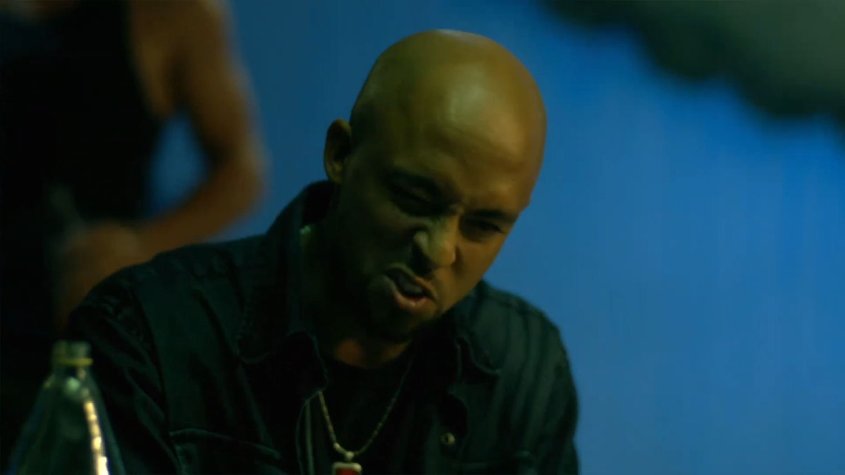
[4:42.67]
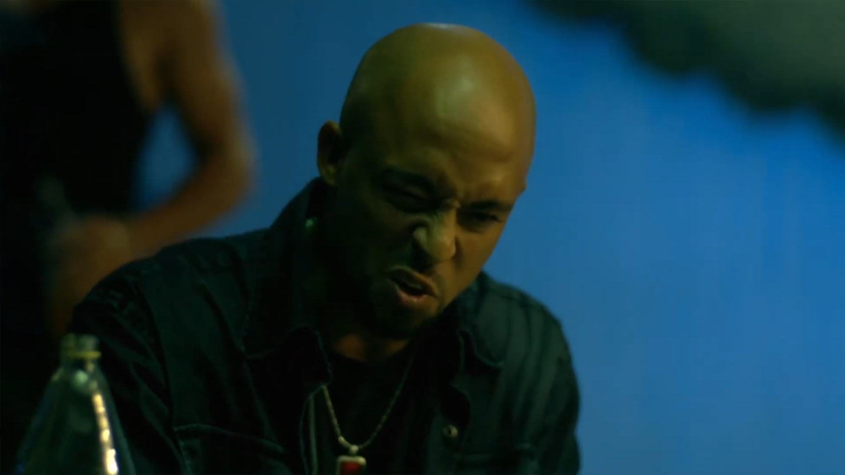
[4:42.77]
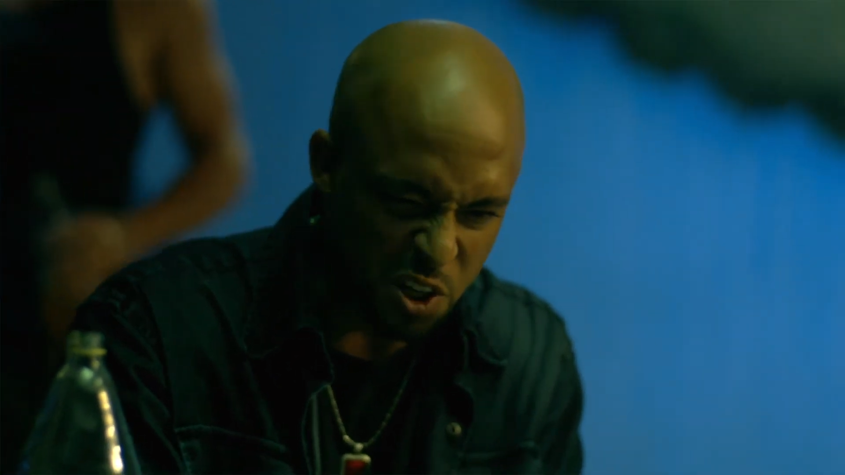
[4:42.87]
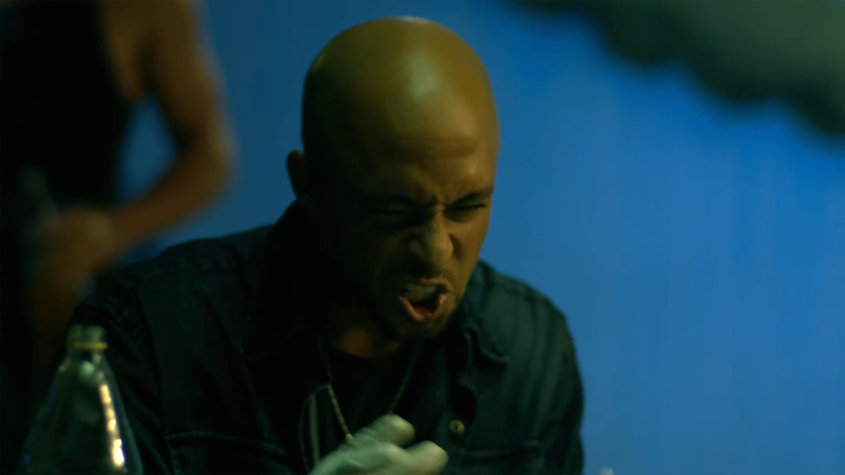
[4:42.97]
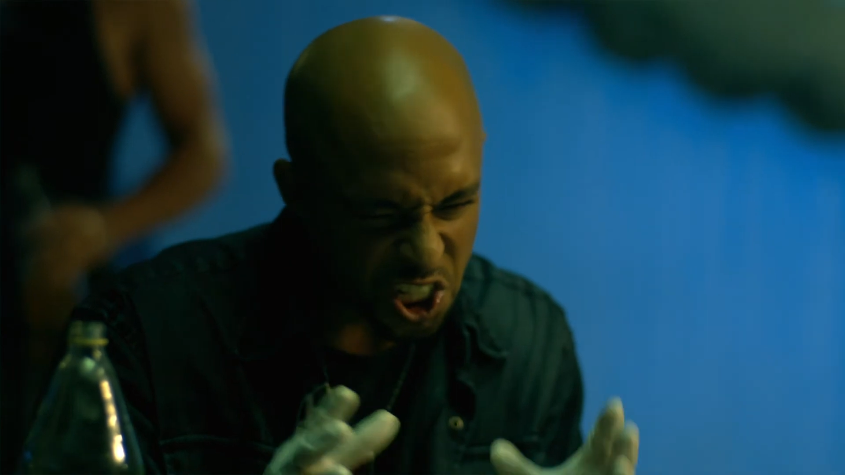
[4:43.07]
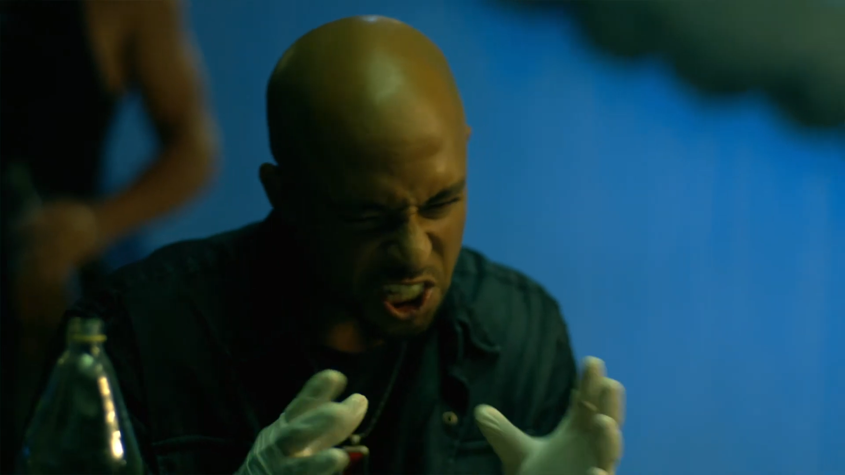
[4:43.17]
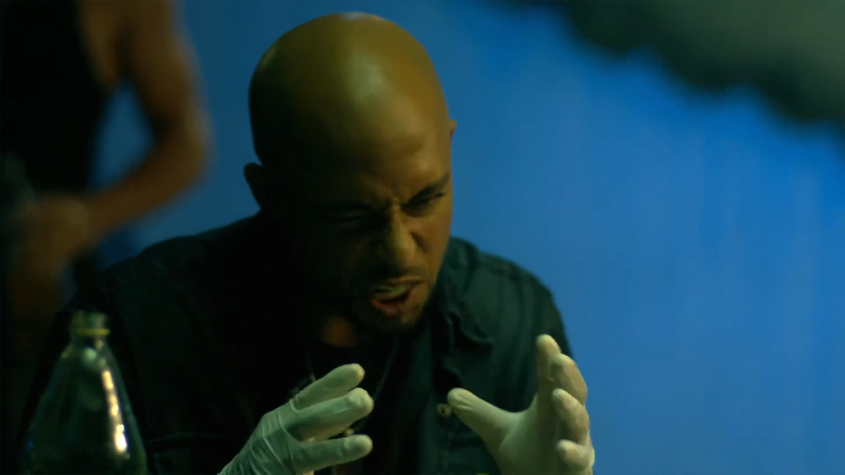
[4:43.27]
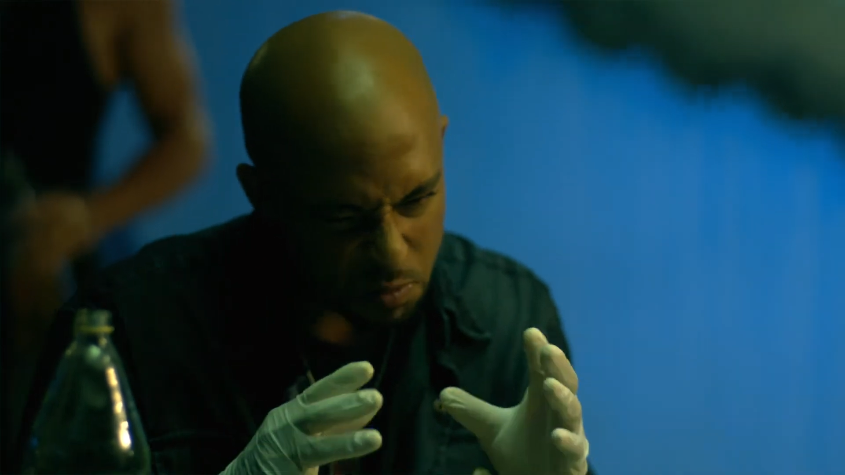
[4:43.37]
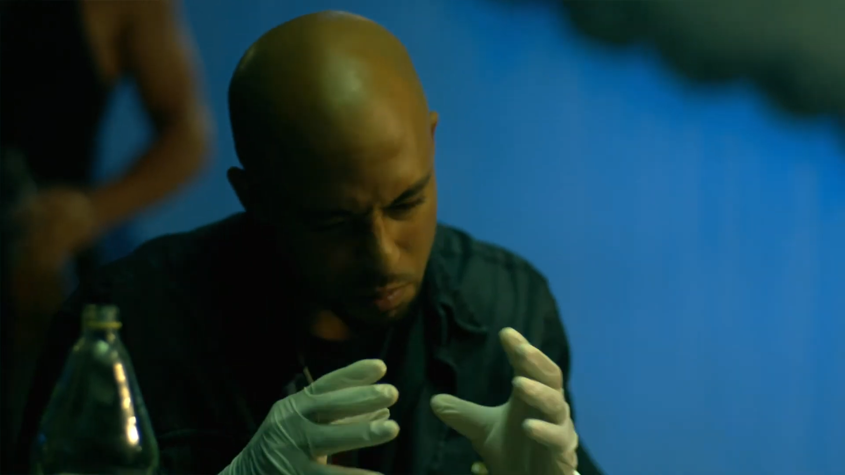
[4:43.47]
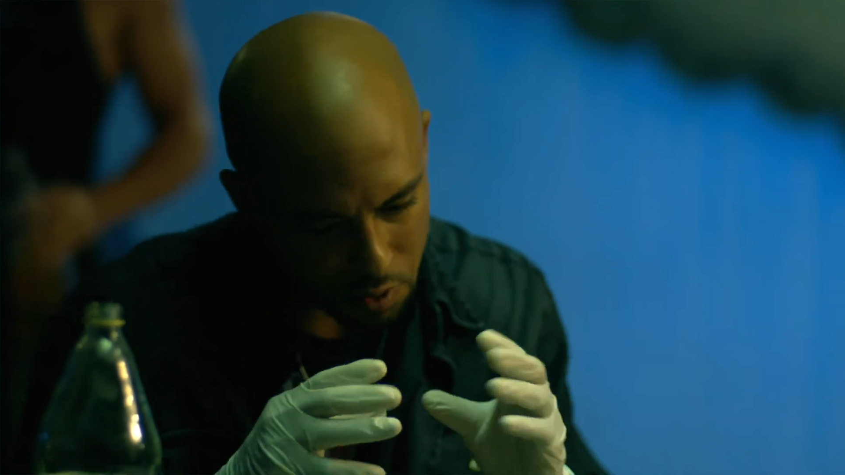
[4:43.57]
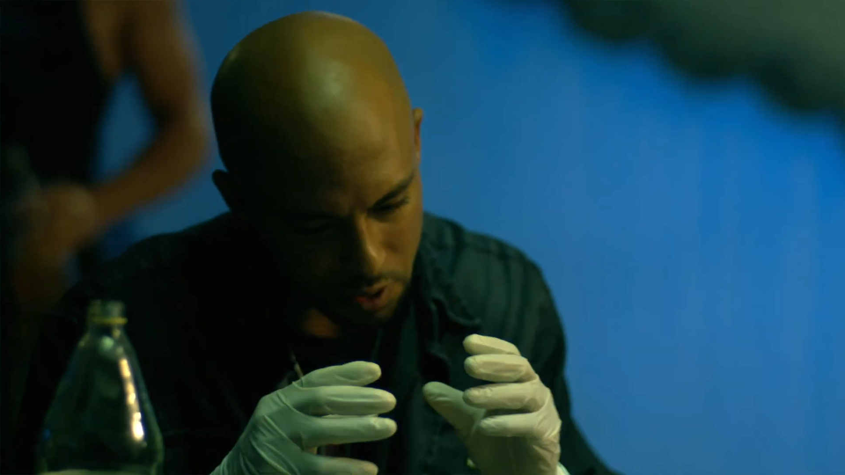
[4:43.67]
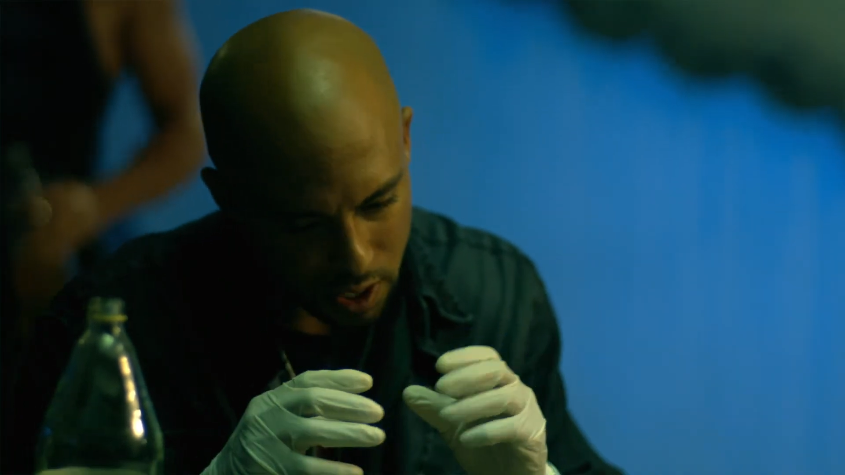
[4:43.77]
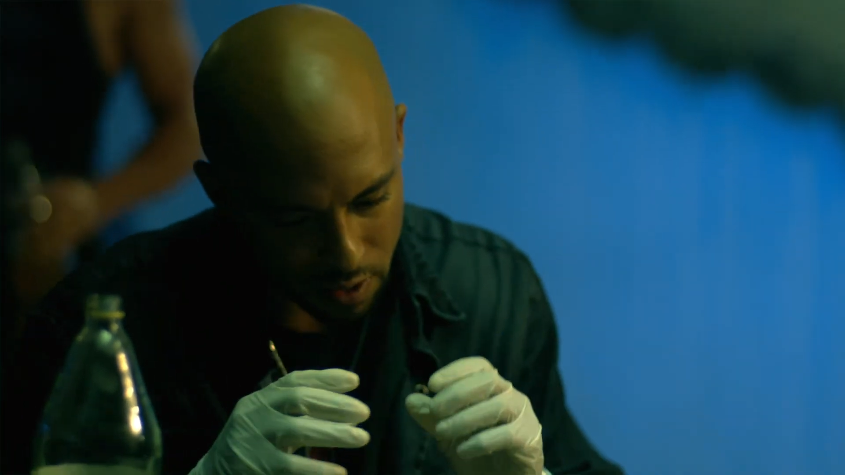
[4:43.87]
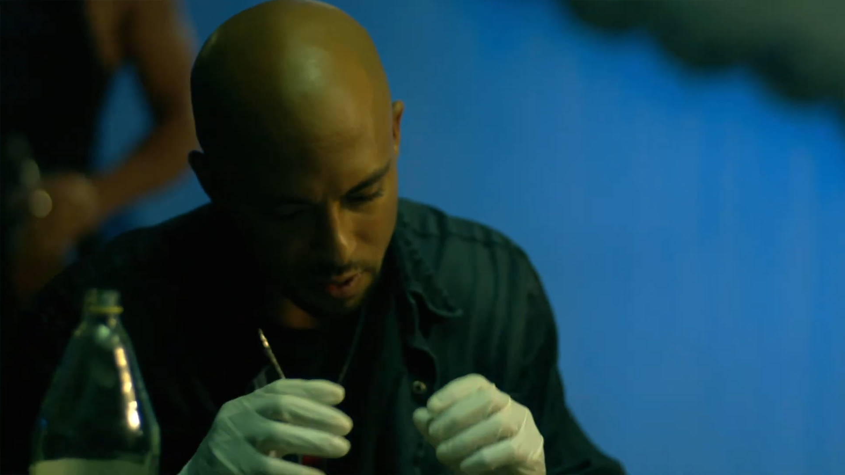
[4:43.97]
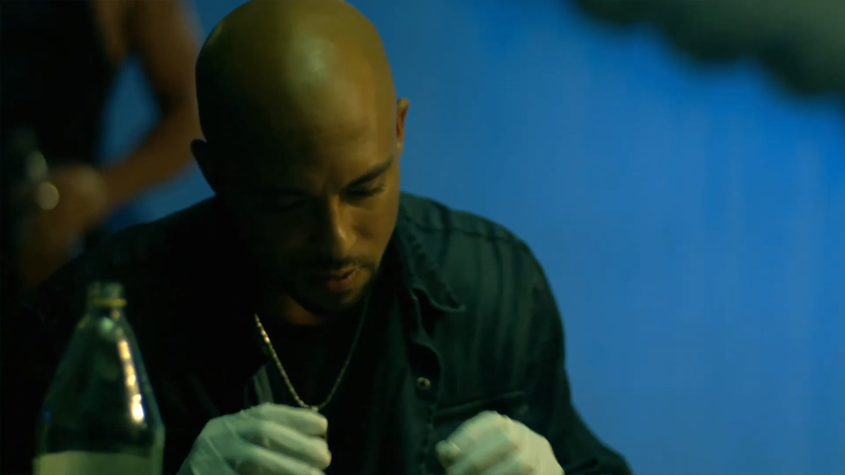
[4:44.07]
You know, the shit that keeps the pill
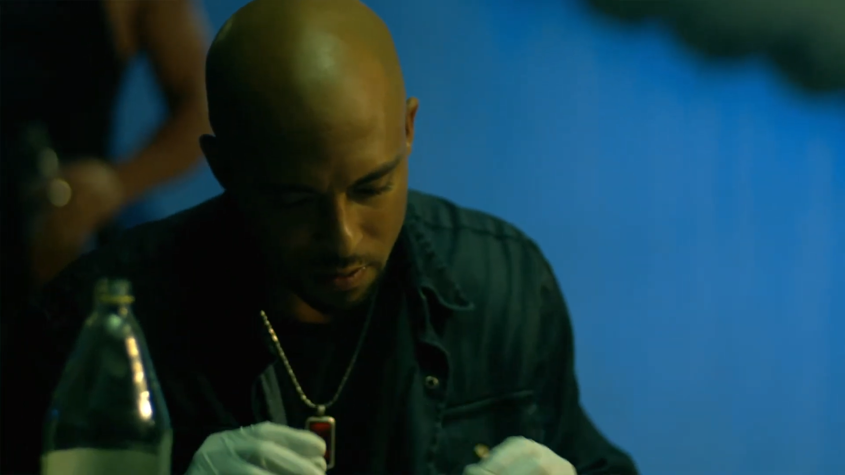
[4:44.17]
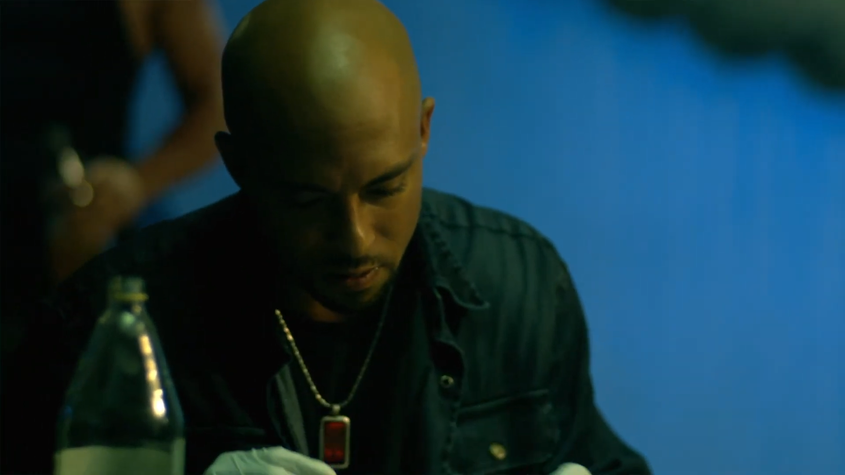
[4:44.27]
together.